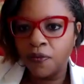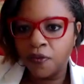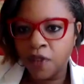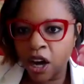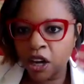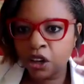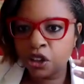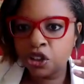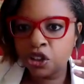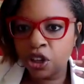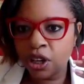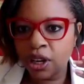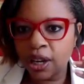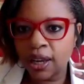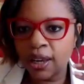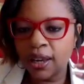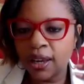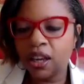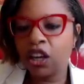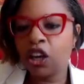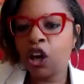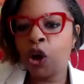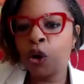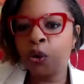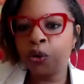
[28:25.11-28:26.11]

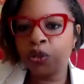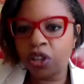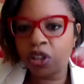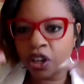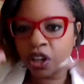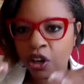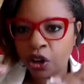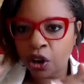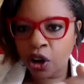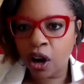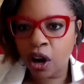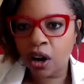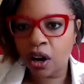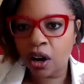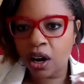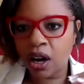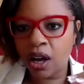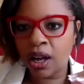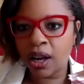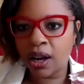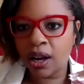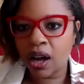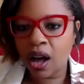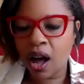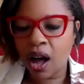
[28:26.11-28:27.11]
functioning goes under our
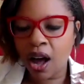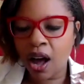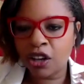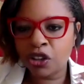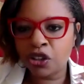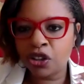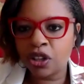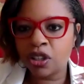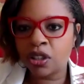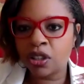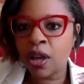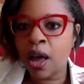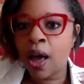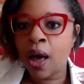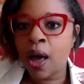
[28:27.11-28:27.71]
unconscious,